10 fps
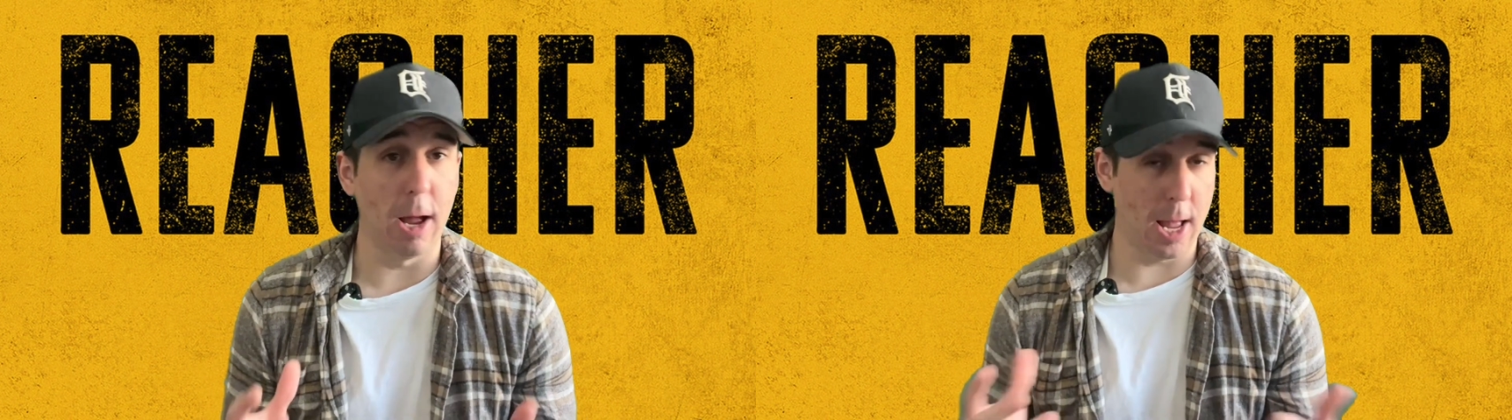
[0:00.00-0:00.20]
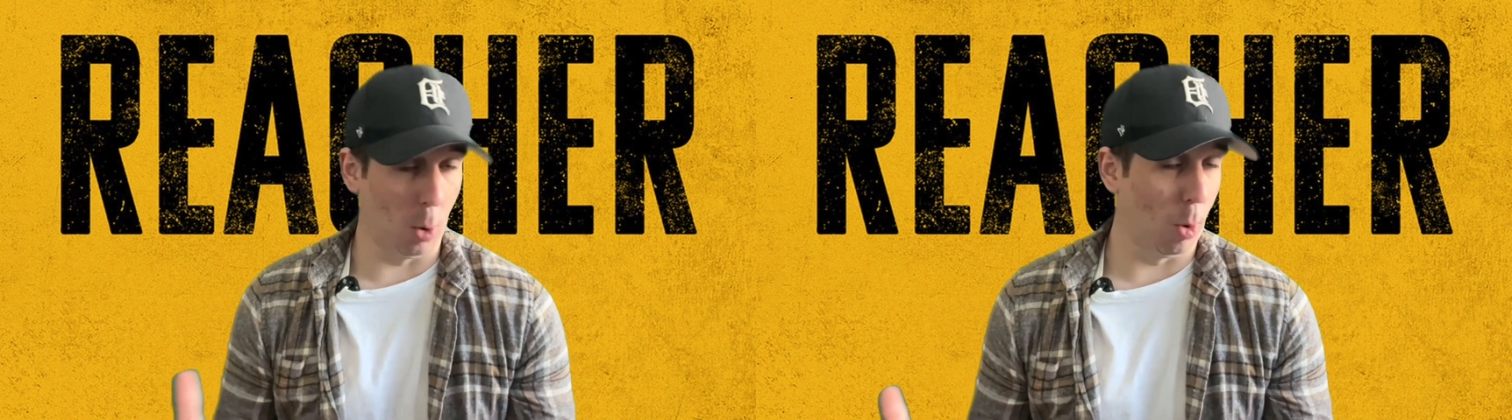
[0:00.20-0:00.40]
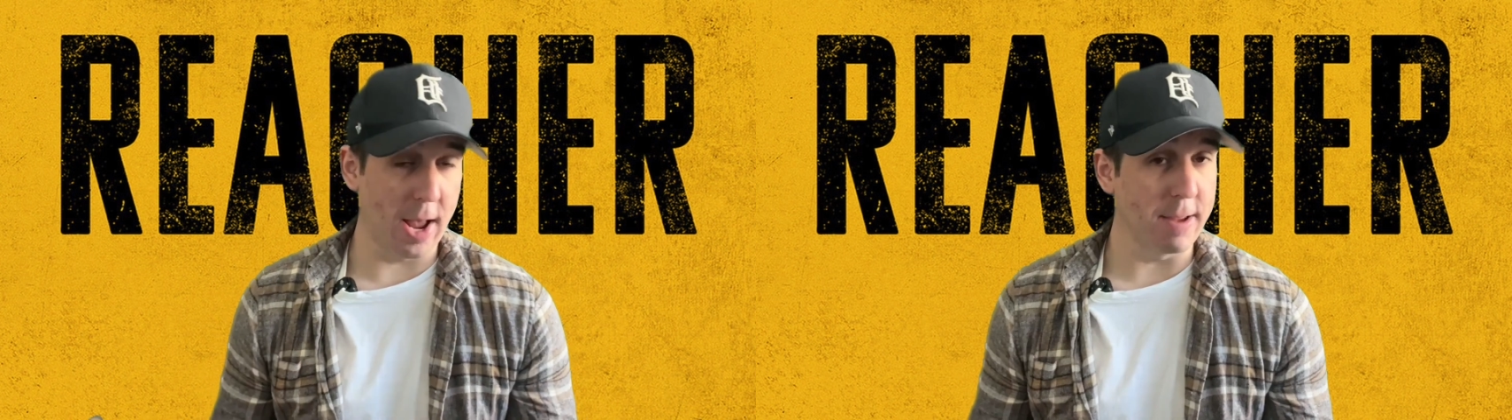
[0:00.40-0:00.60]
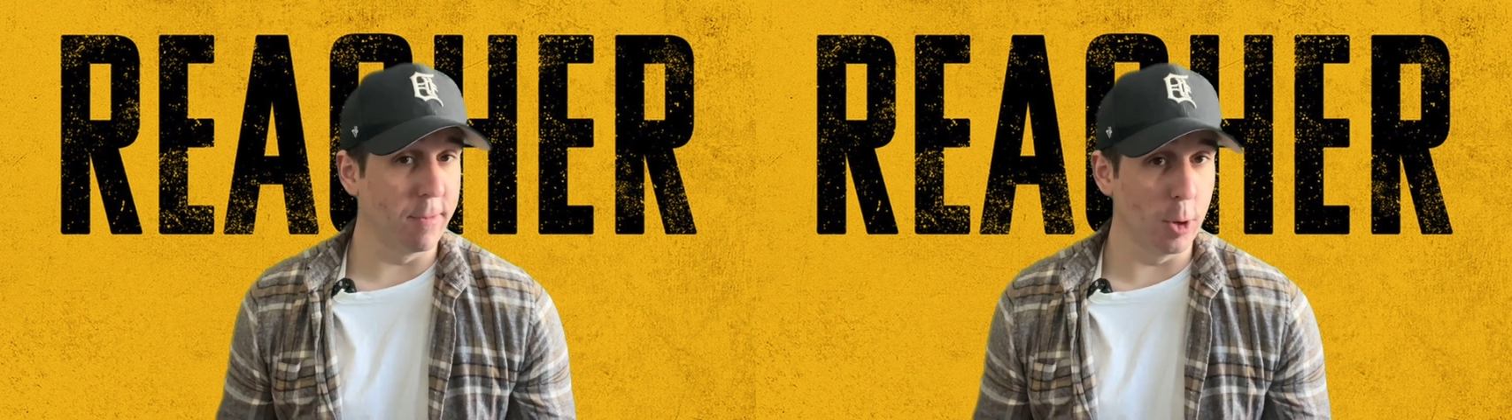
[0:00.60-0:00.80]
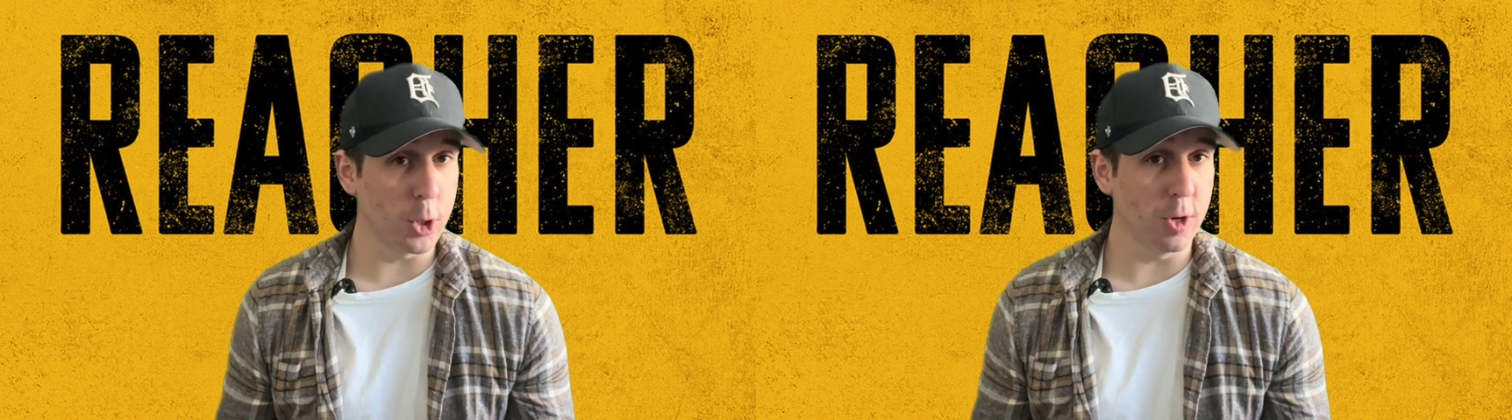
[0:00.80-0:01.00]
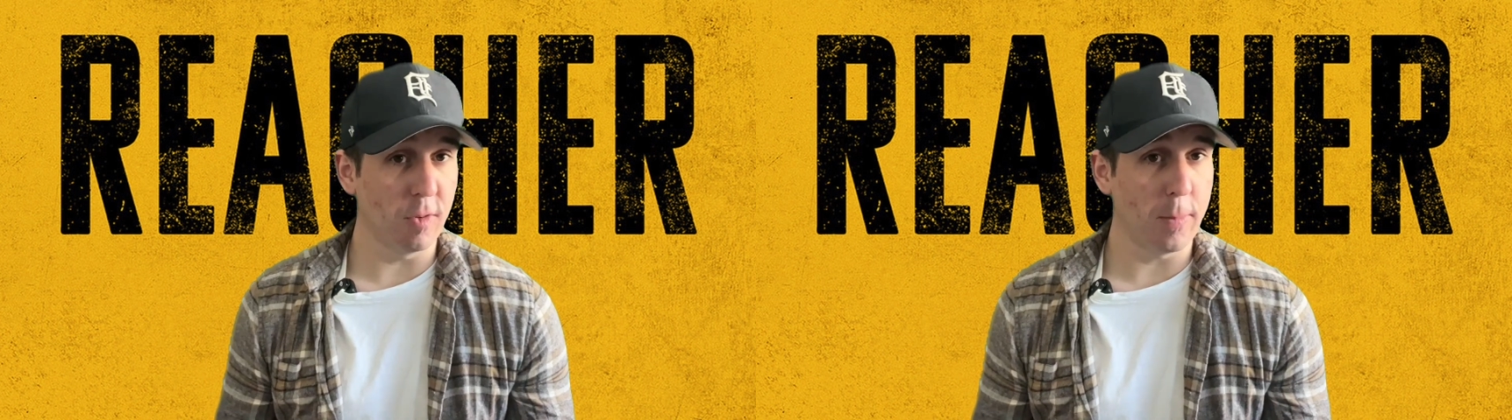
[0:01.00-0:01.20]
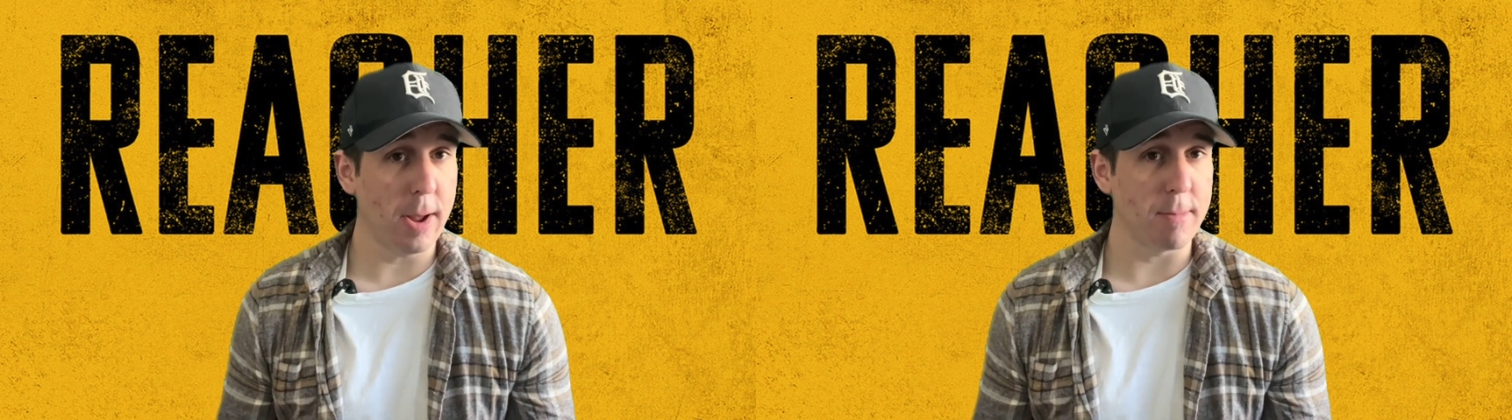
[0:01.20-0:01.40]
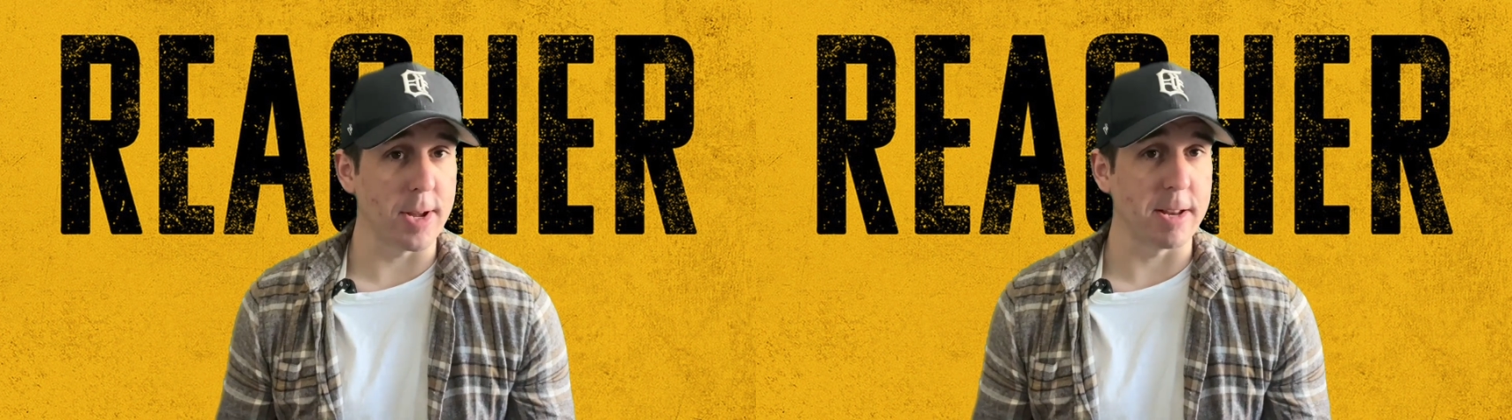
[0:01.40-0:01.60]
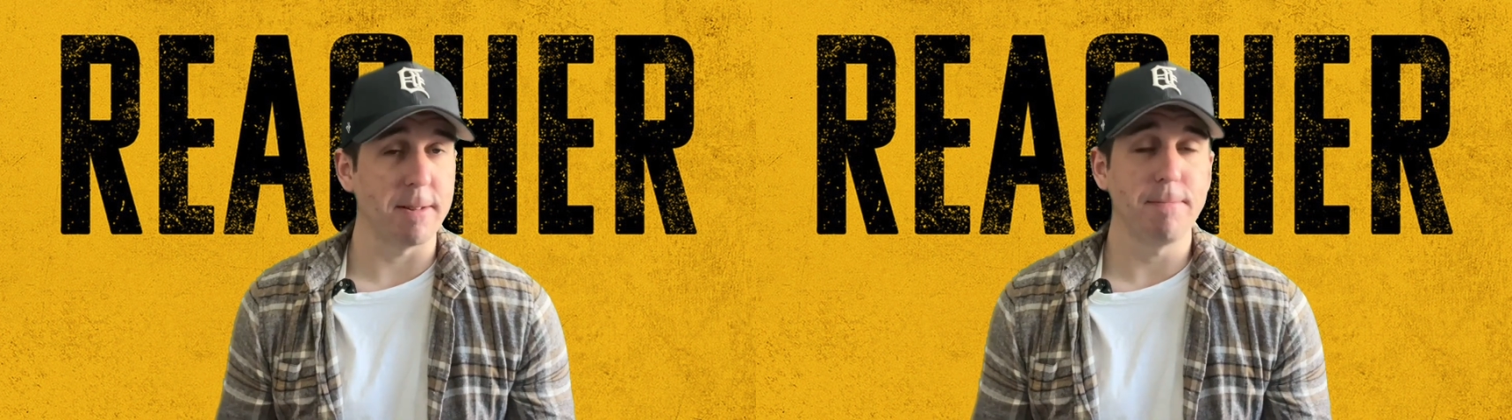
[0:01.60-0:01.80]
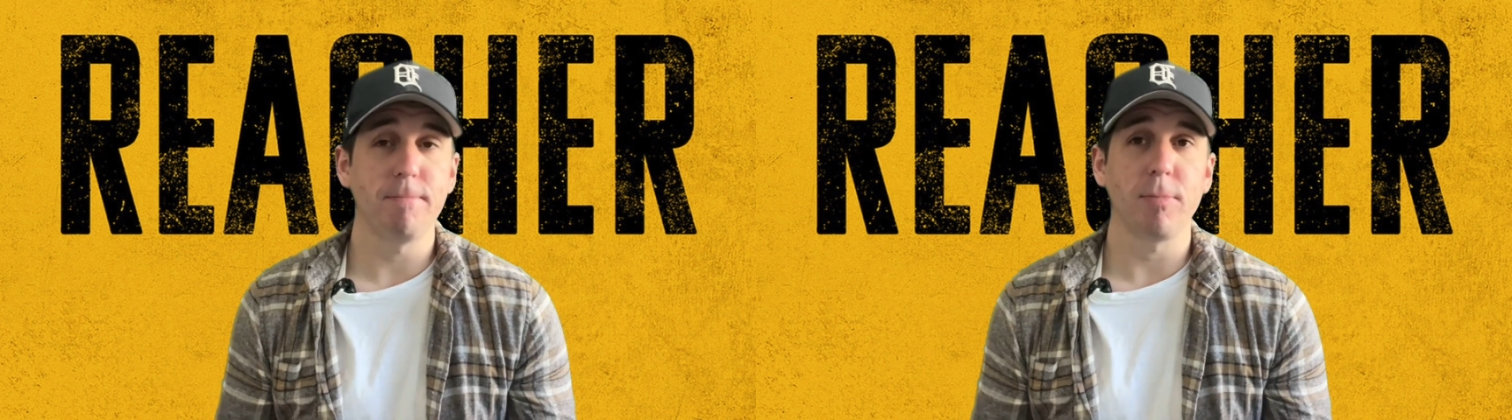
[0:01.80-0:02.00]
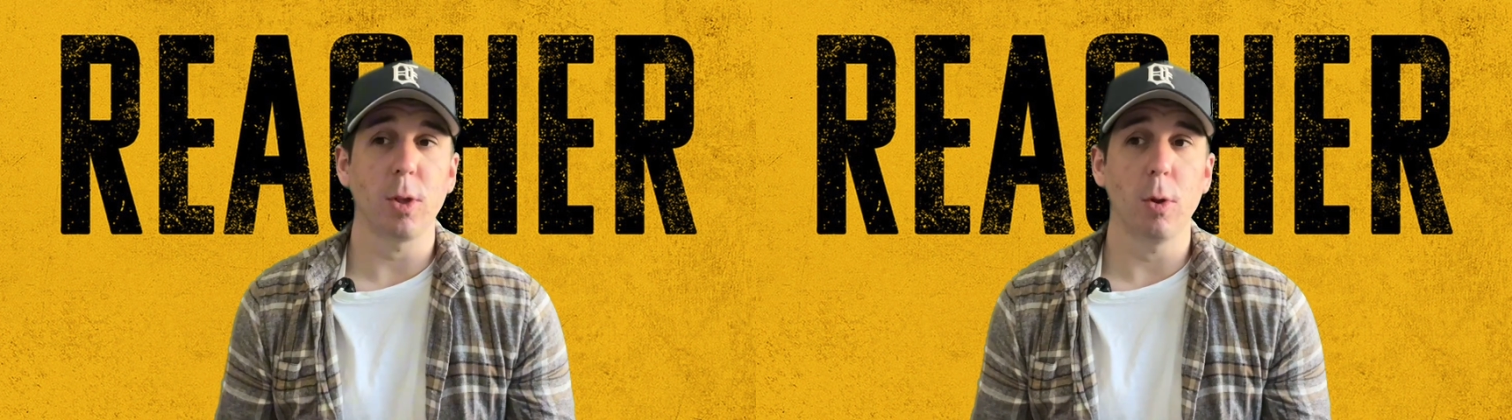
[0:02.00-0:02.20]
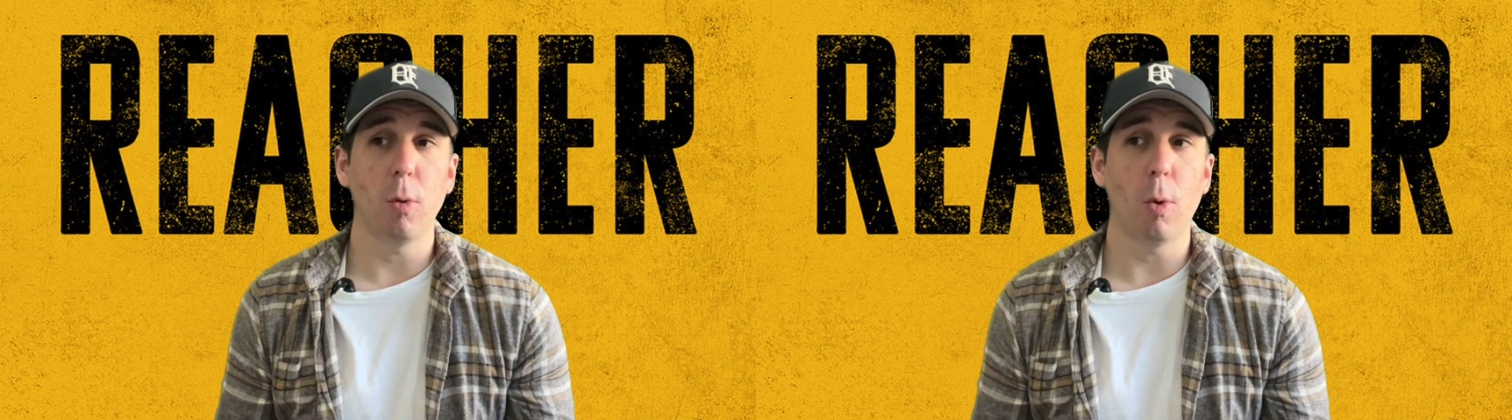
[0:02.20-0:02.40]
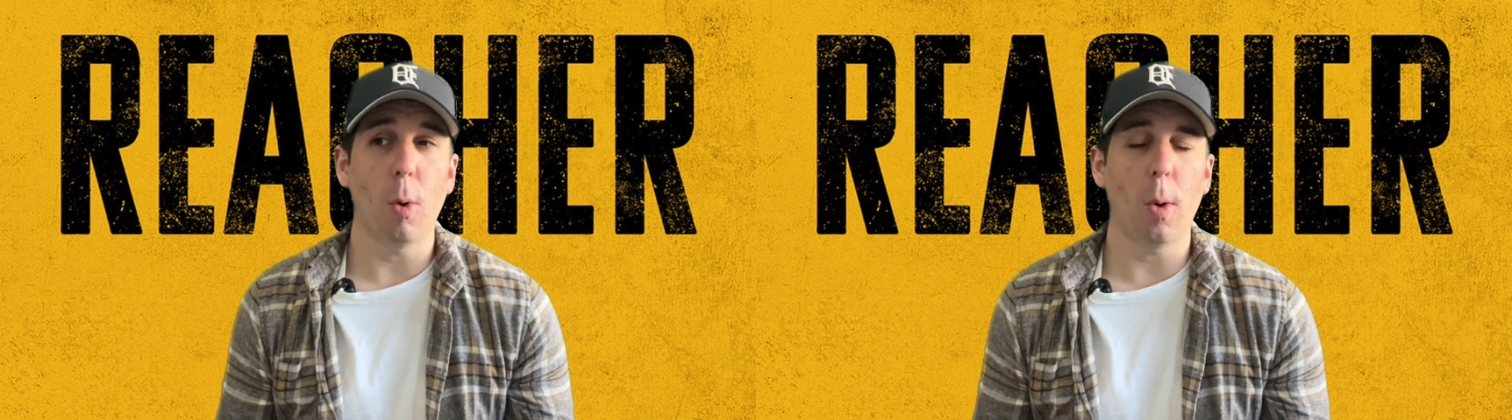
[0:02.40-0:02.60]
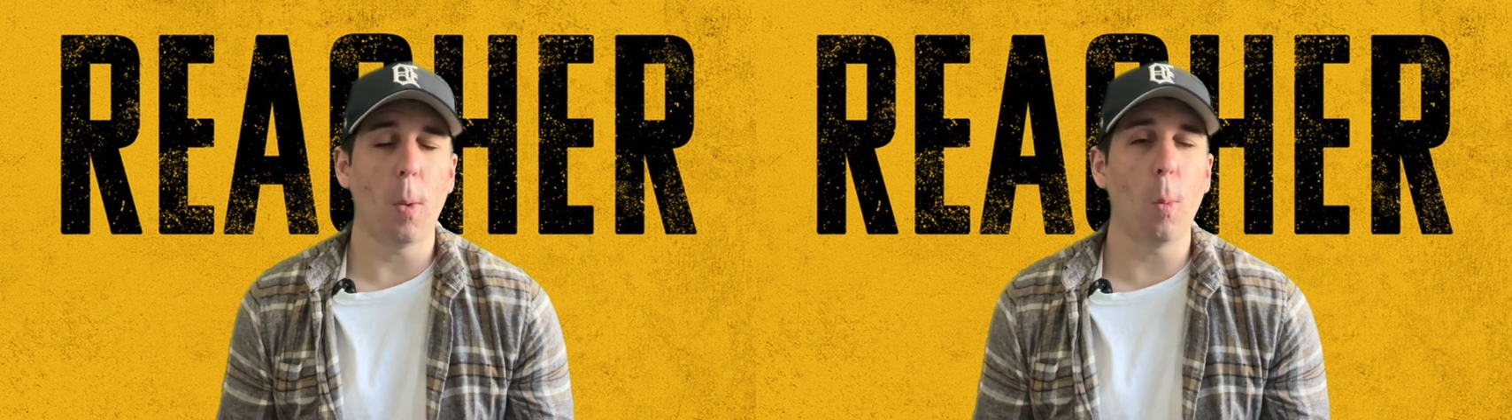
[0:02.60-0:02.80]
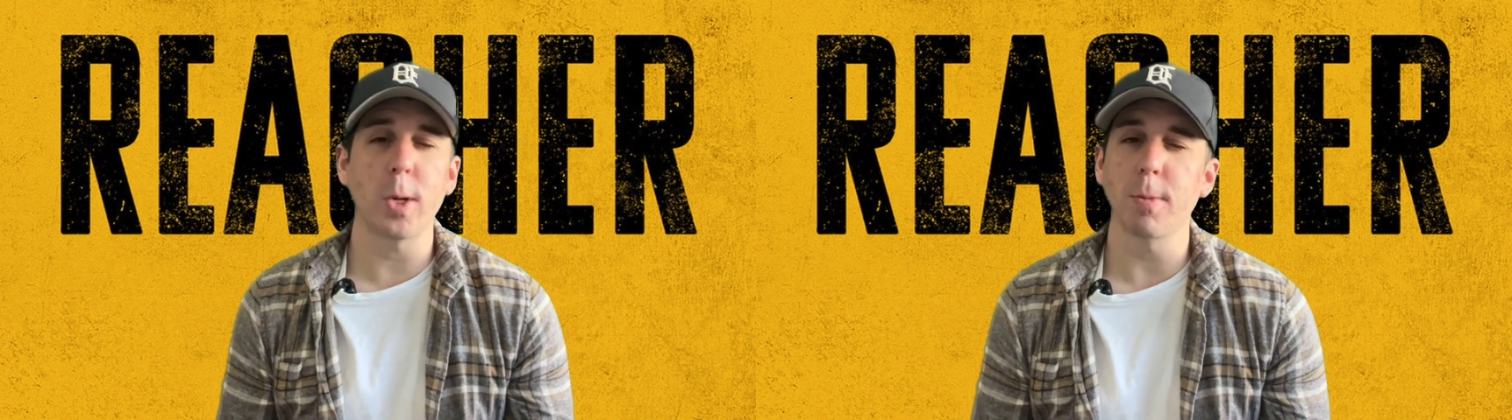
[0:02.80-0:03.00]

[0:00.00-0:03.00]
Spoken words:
or a version of Batman, which